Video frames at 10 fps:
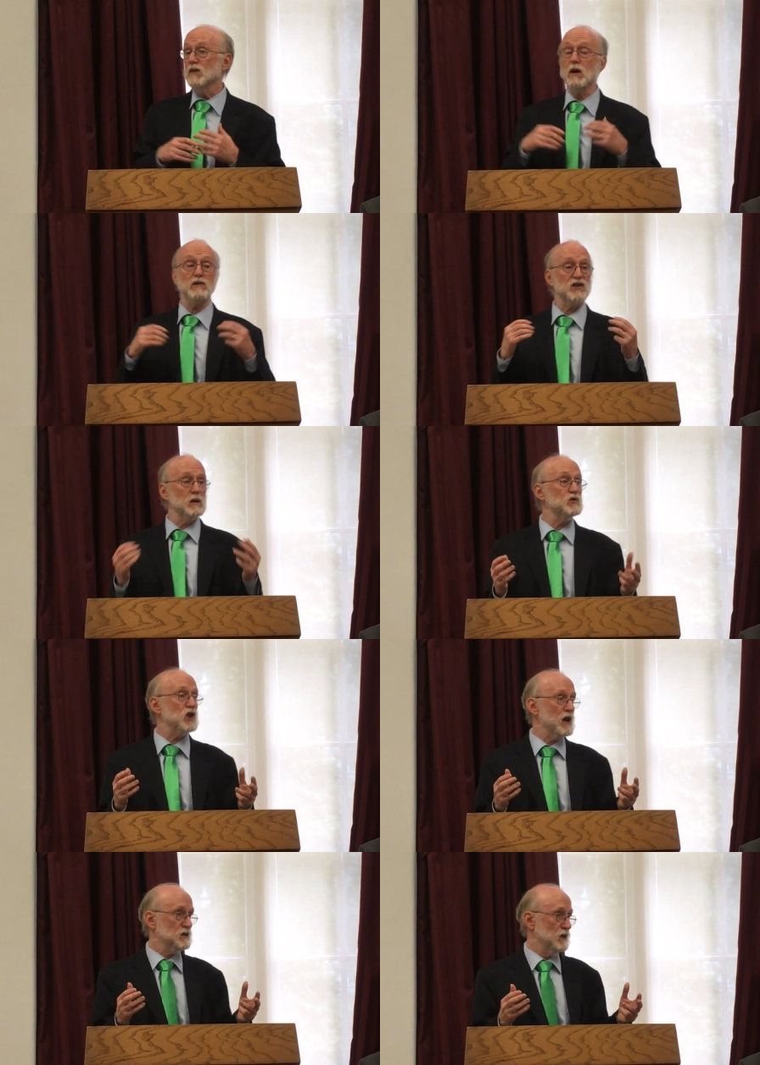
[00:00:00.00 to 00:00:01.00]
There is an
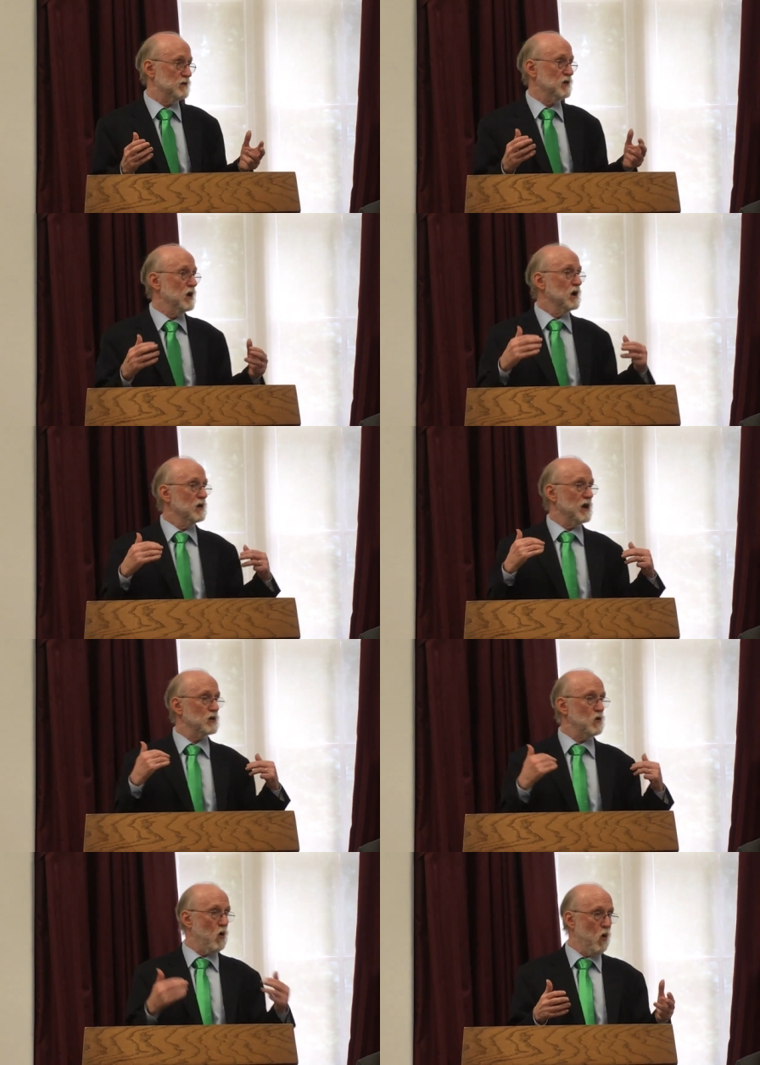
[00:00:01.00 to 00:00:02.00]
objective
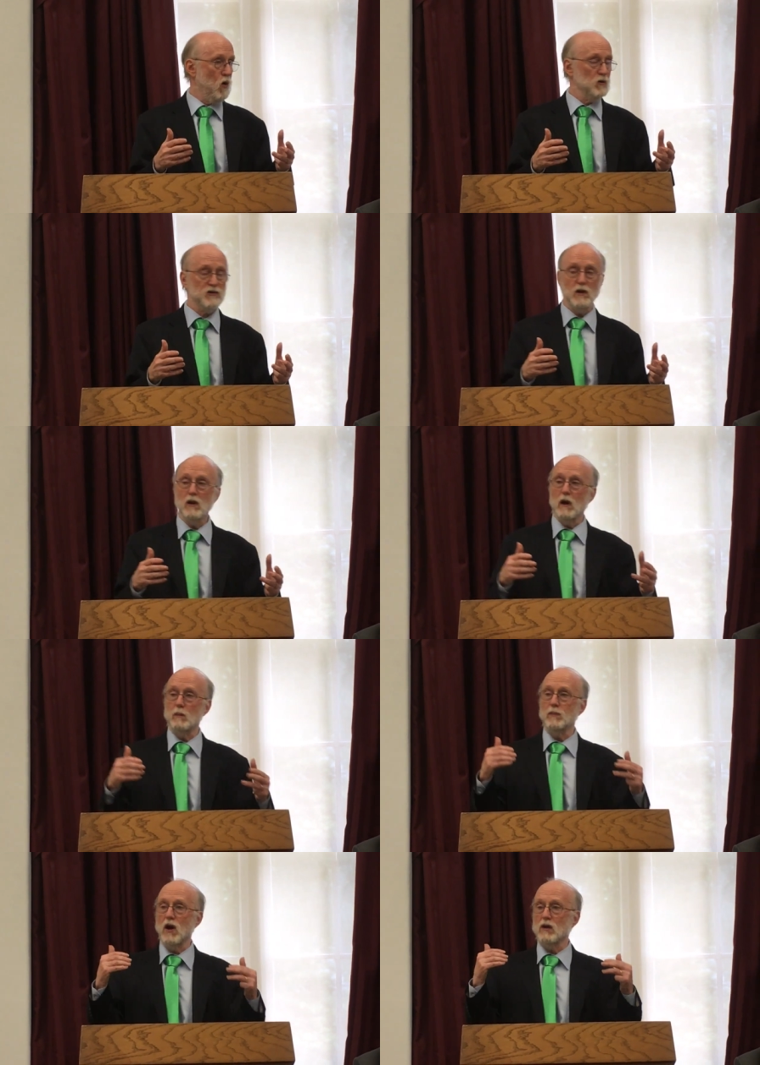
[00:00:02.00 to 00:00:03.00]
that calls
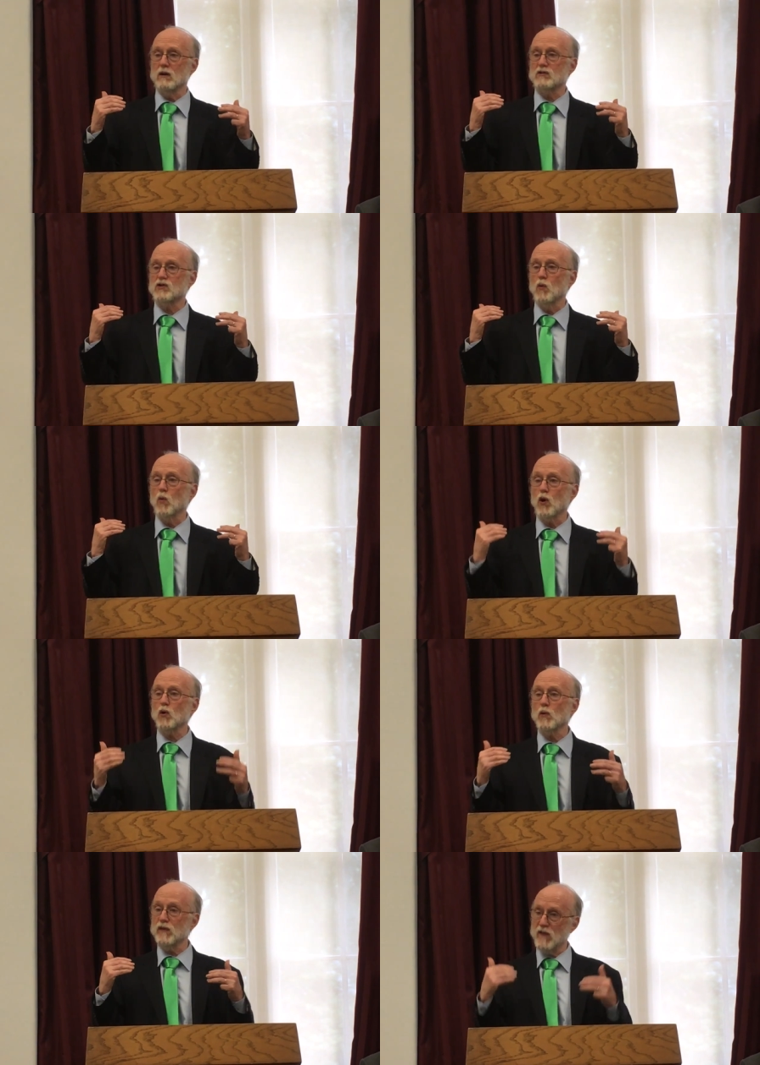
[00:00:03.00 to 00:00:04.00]
upon us to
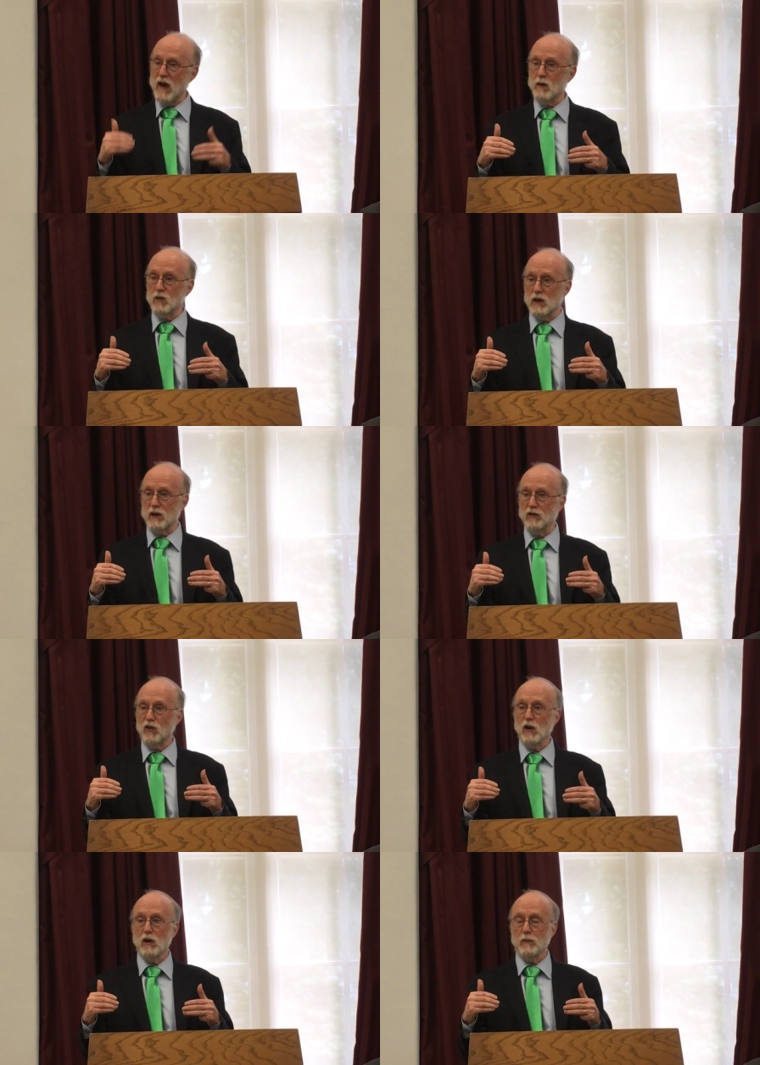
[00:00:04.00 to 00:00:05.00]
work with families
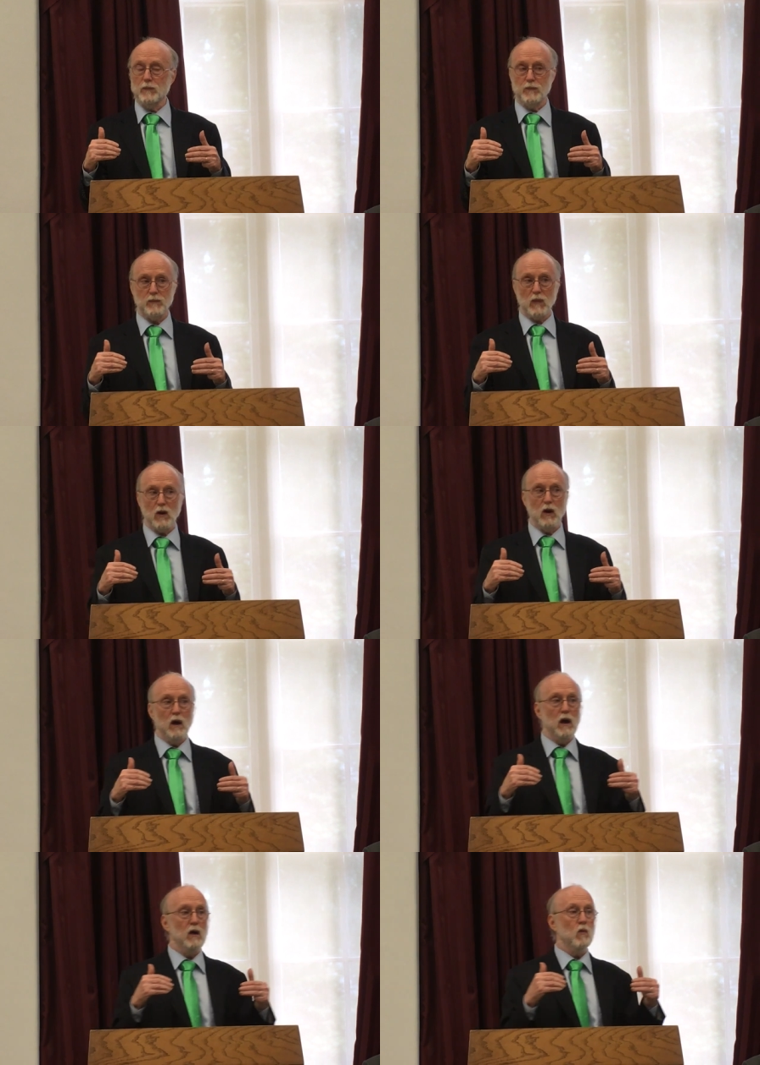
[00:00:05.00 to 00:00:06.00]

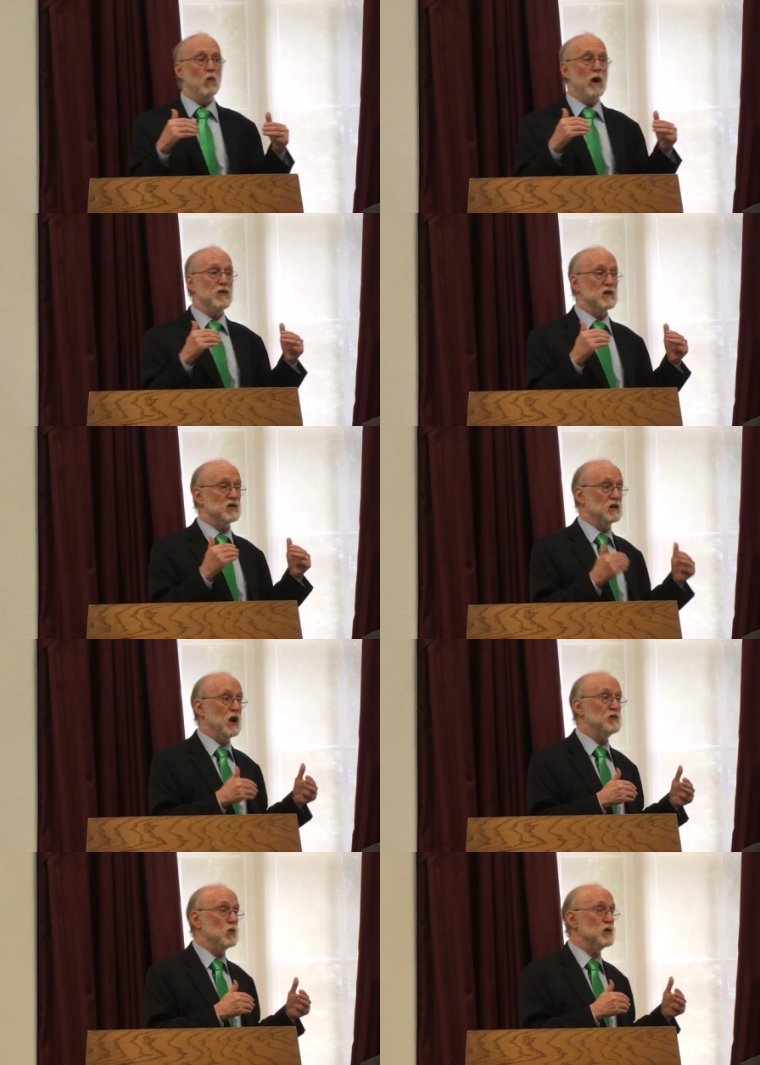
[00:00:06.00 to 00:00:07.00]
where there's a
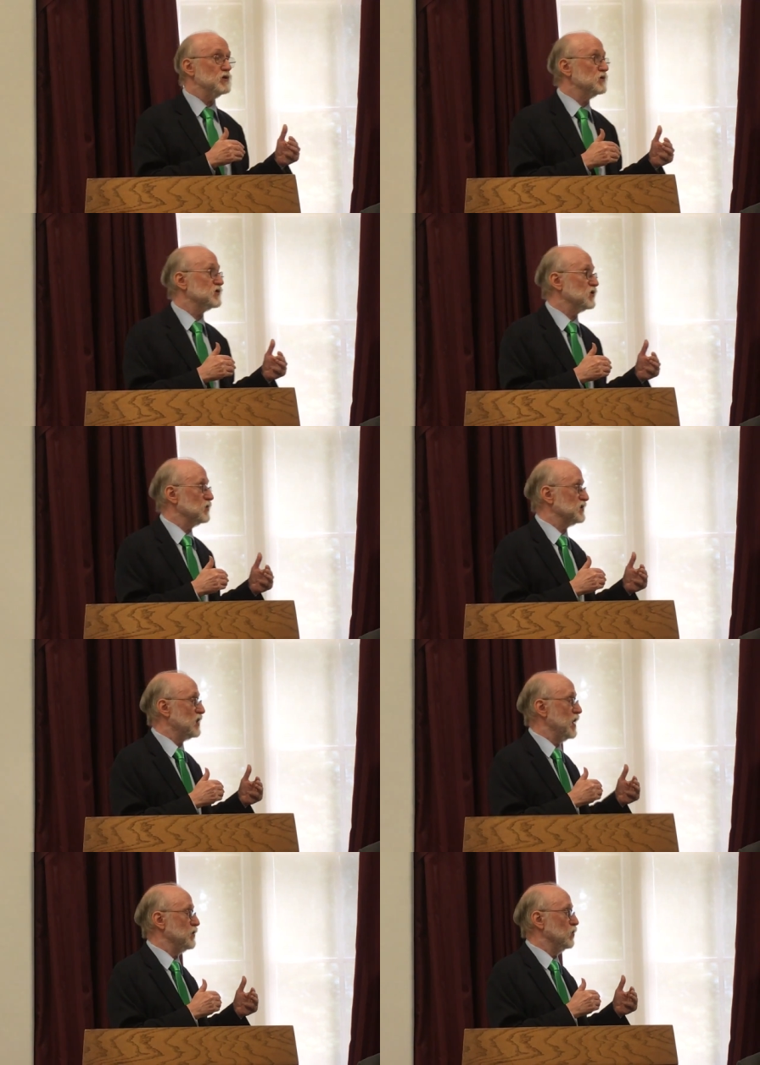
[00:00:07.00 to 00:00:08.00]
loved one who's
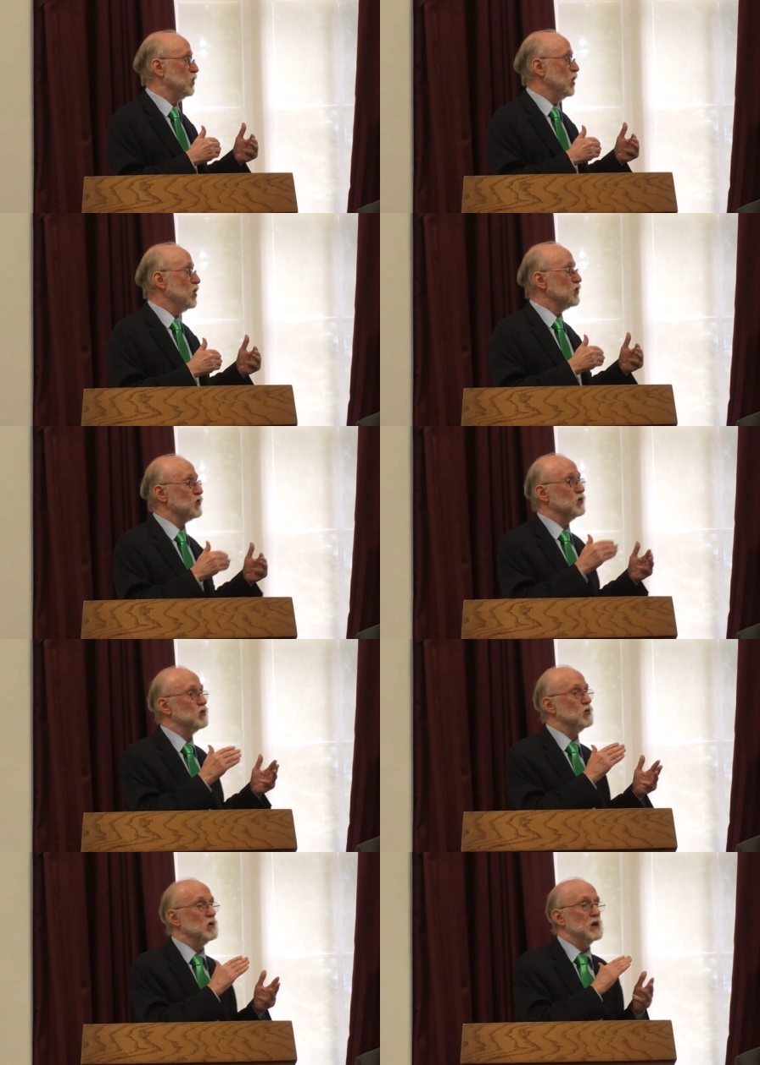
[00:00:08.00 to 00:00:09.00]
suicidal
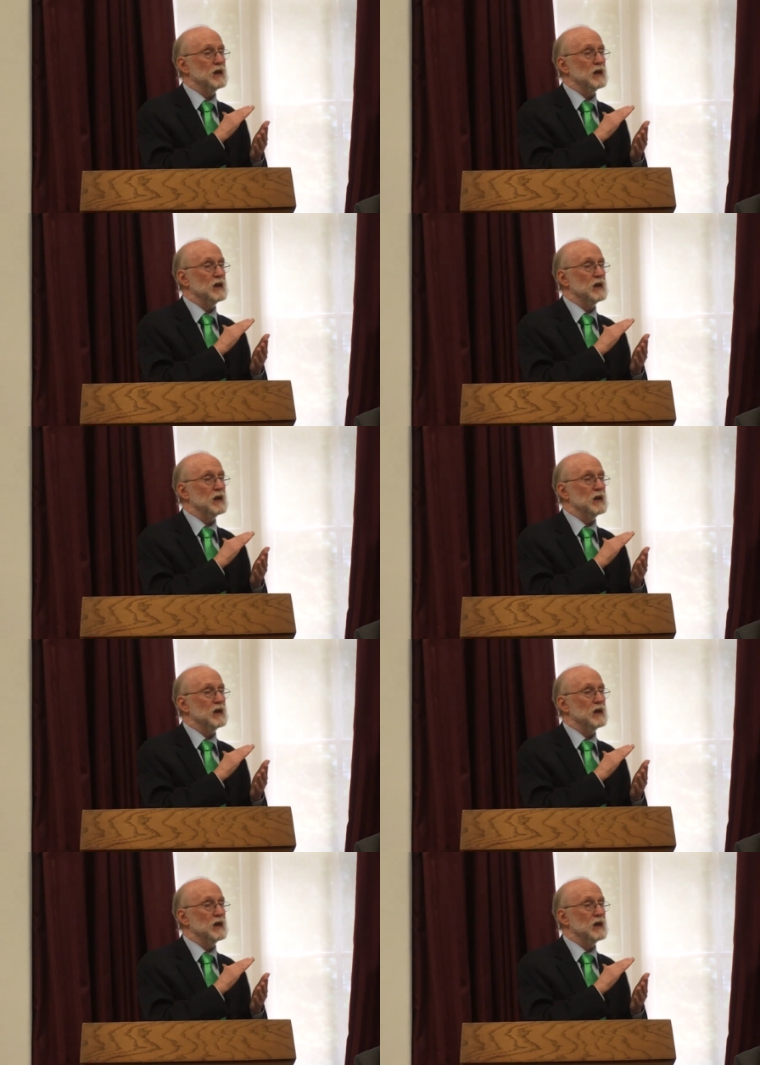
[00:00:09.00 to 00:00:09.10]
through